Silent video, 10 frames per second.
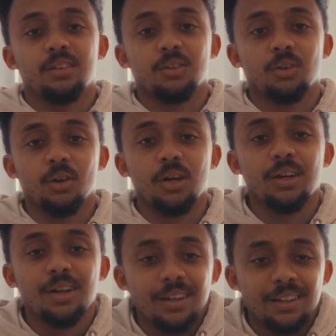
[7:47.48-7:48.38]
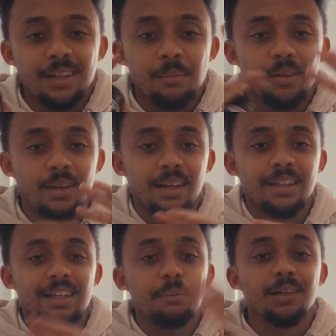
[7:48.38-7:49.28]
you got
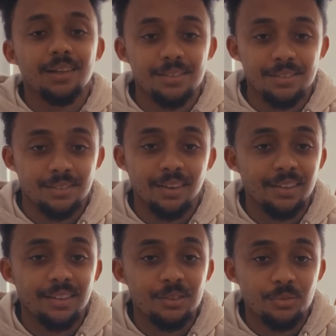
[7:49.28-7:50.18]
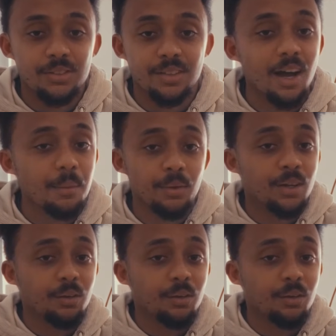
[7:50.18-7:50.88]
limitless ideas for a setup.